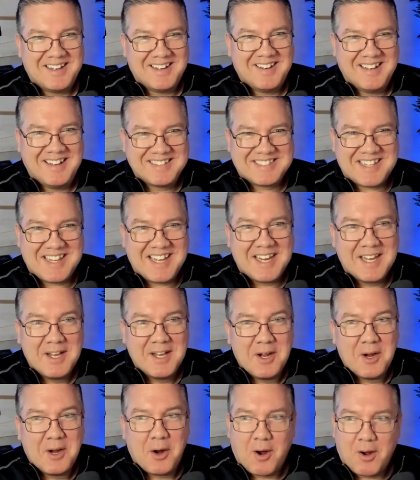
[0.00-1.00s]
That's the thing.
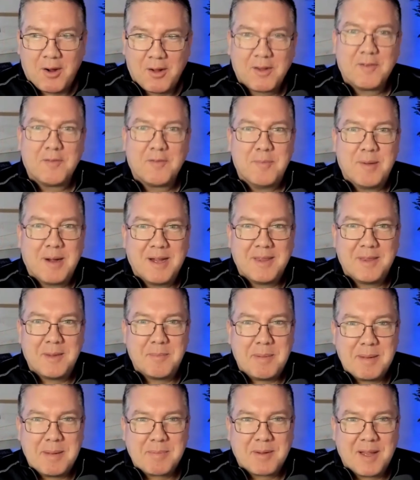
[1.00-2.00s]
All of my the
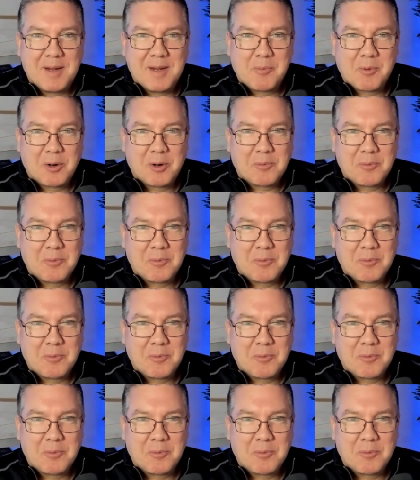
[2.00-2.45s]
people I work